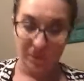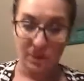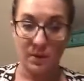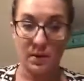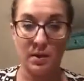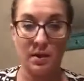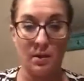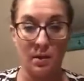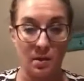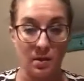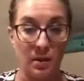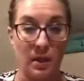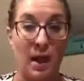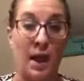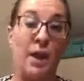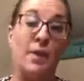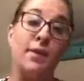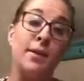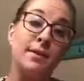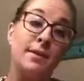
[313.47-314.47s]
Okay, and this
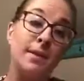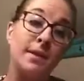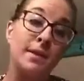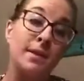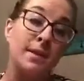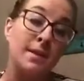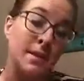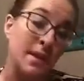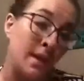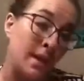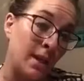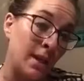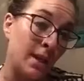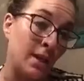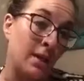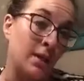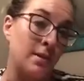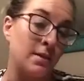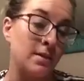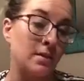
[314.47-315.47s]
is sneaking in some
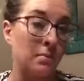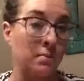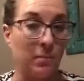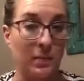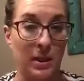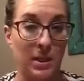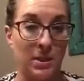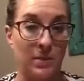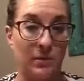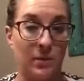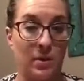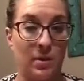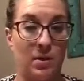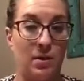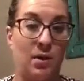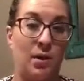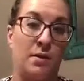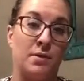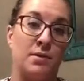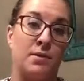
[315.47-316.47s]
place value
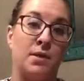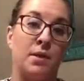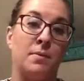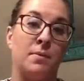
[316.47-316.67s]
concepts